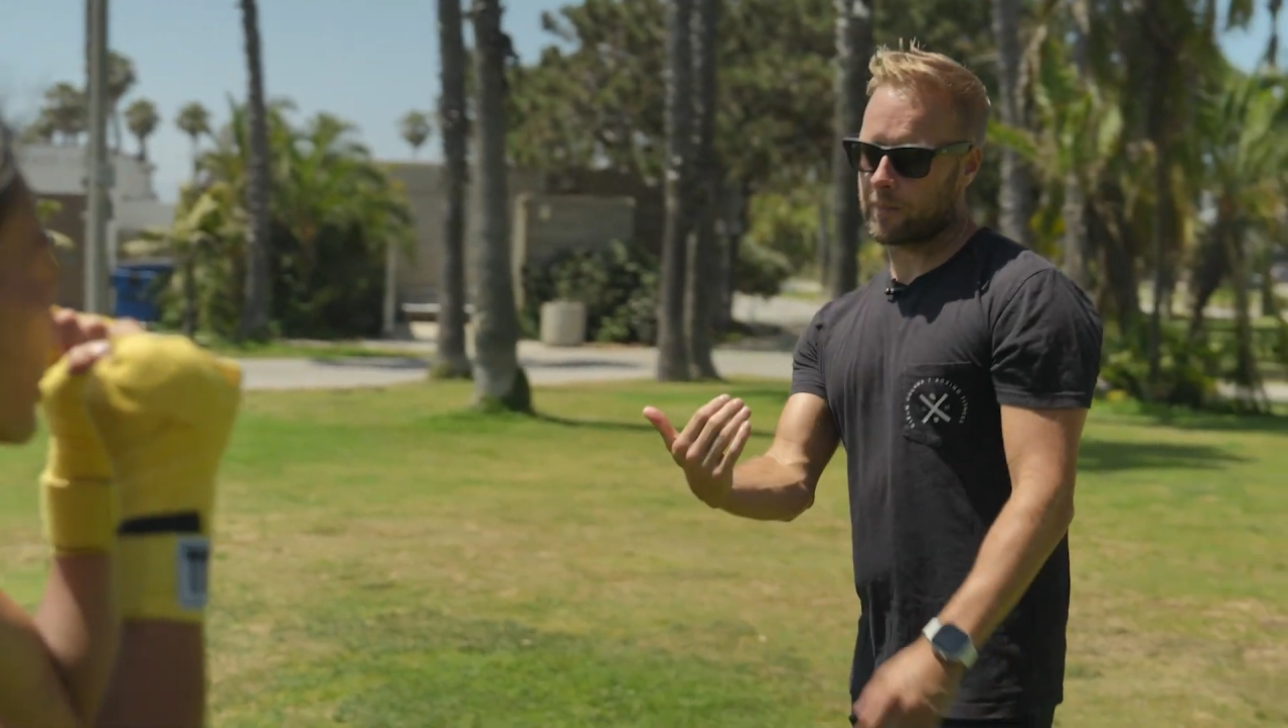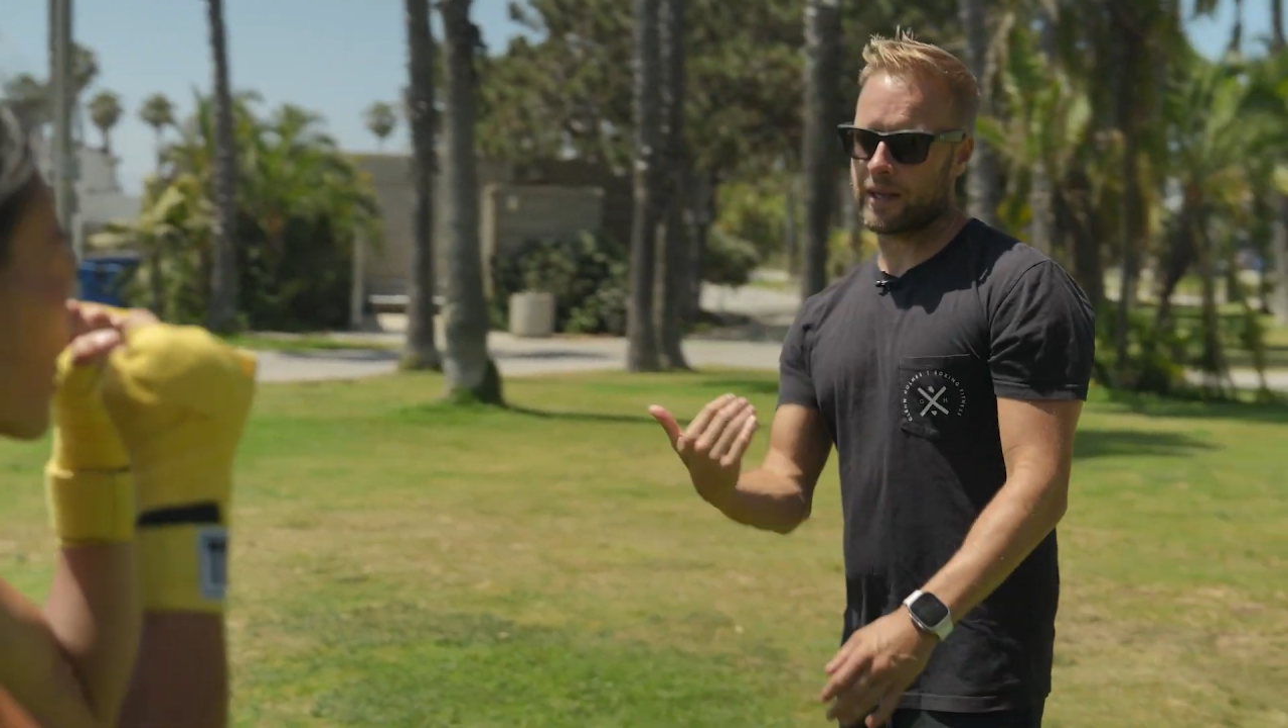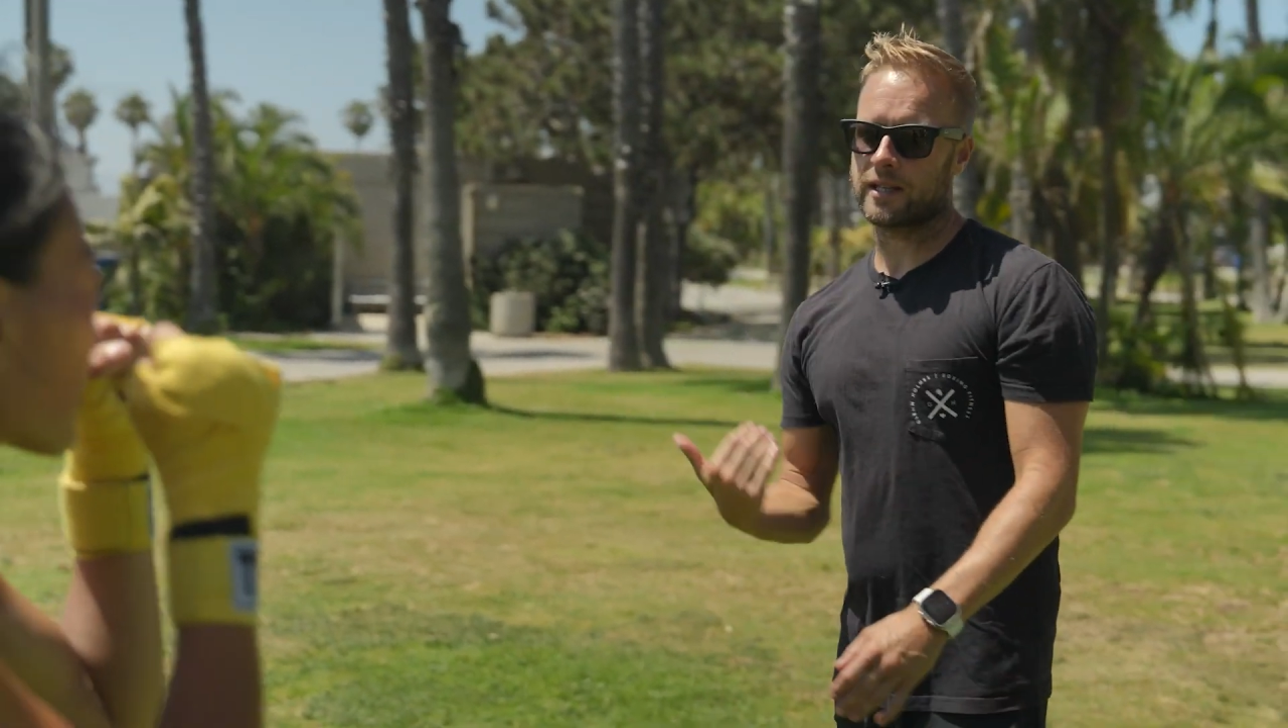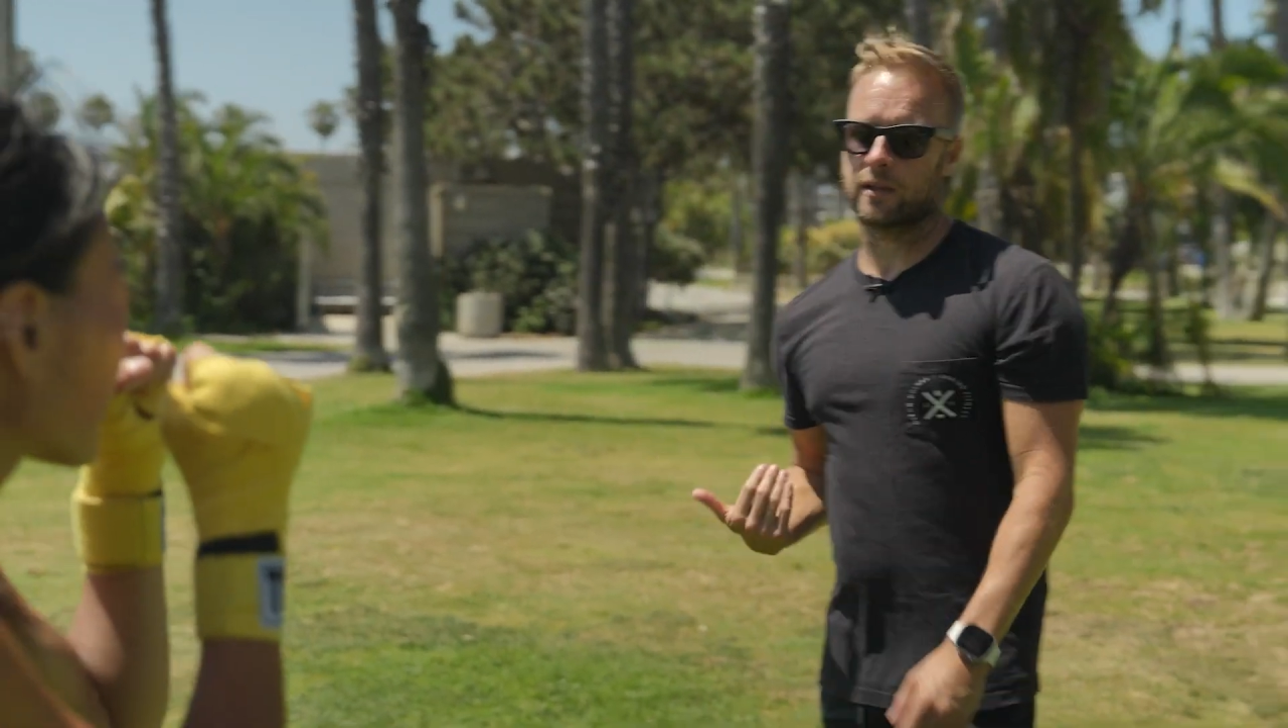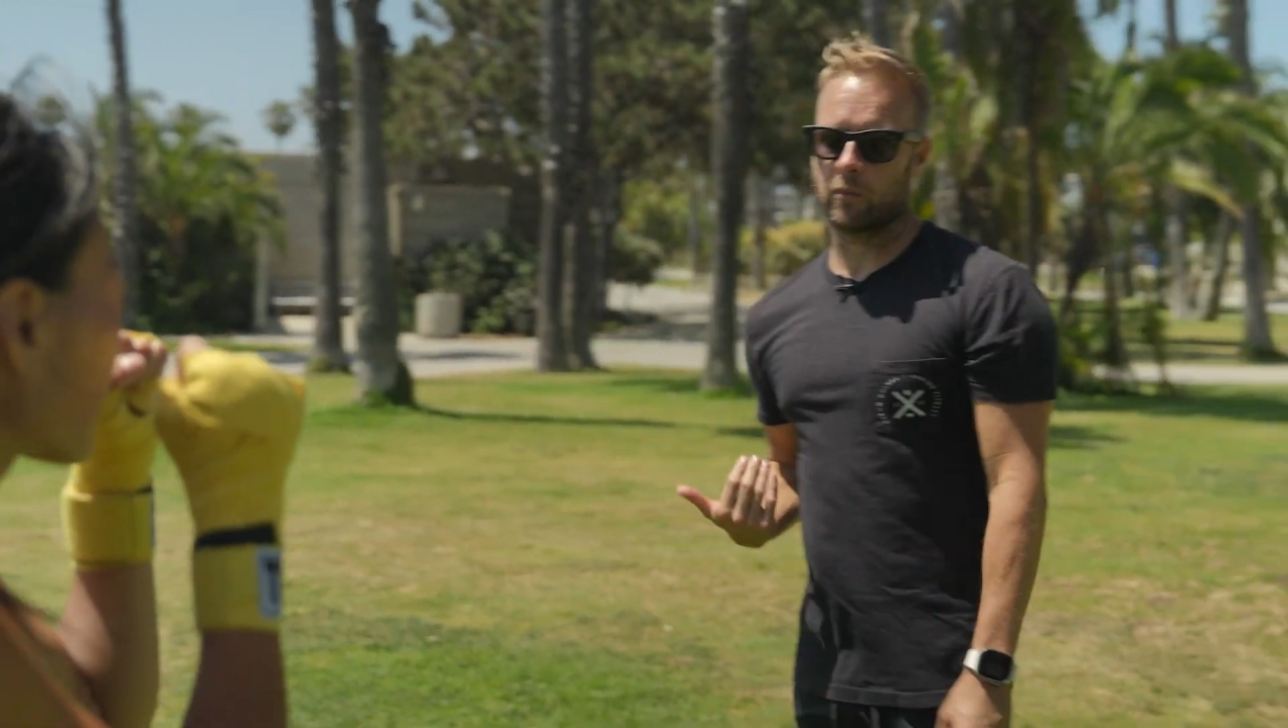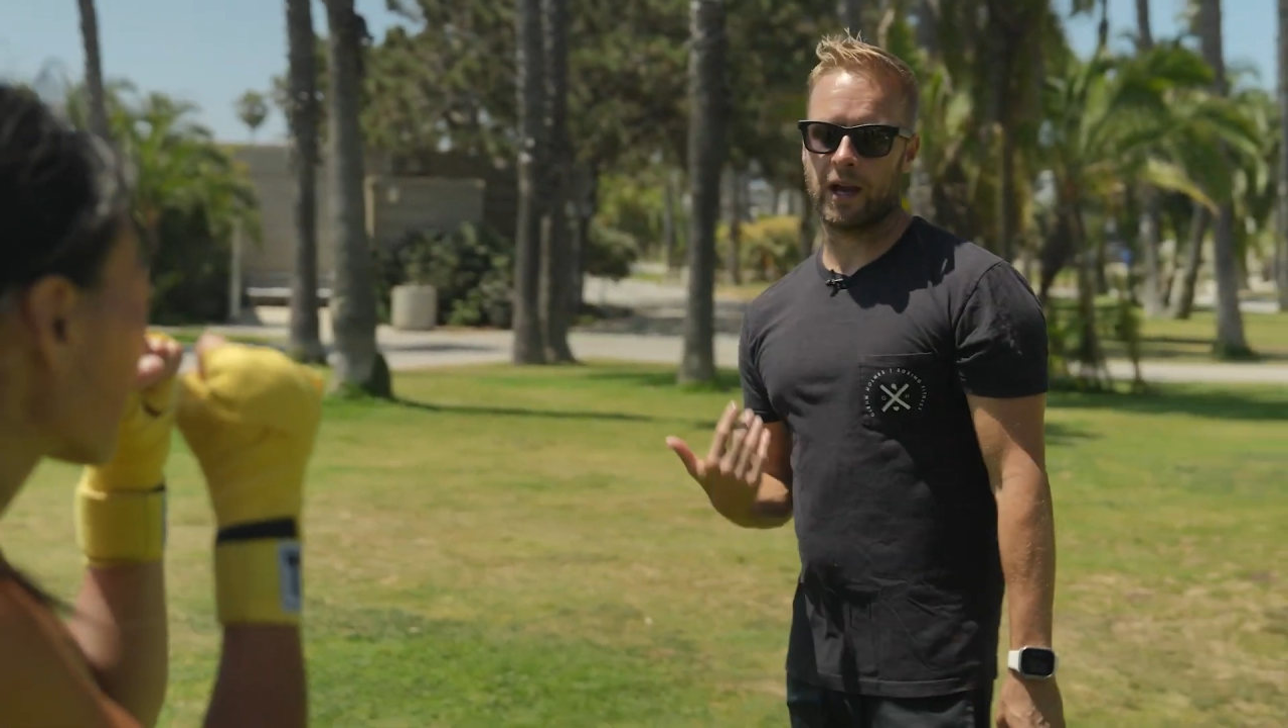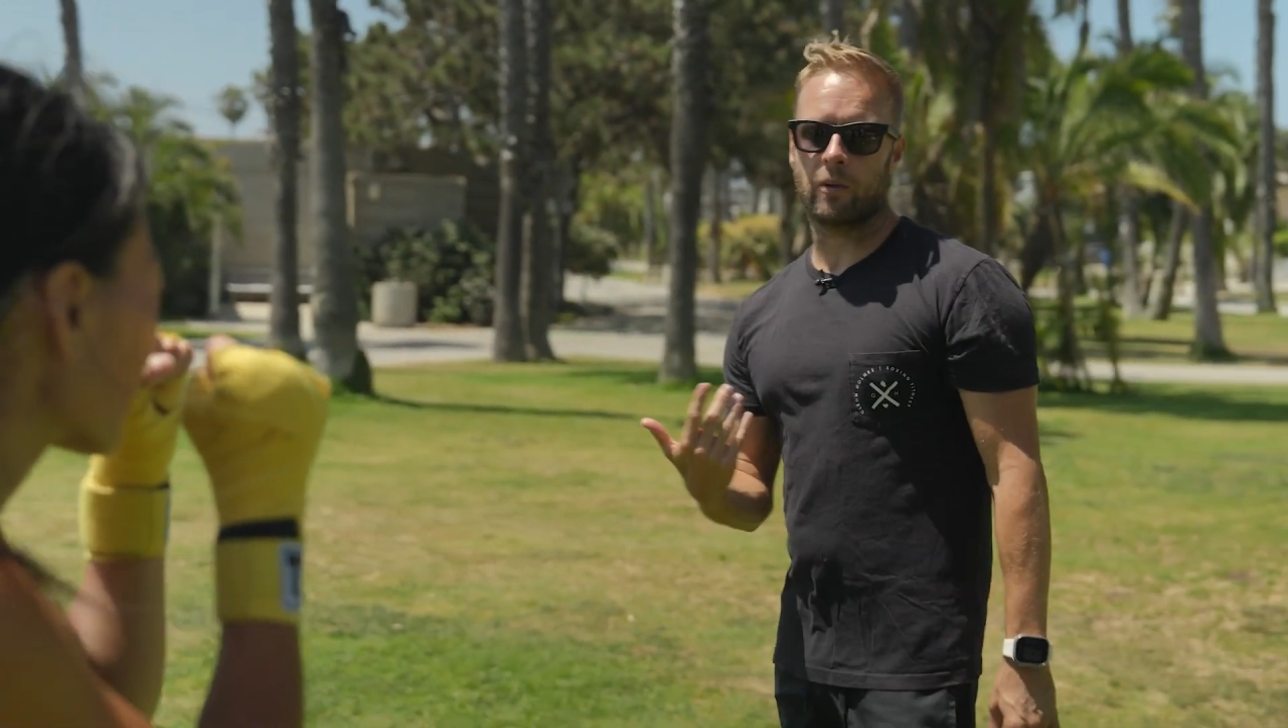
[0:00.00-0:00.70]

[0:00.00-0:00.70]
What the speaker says: basic way I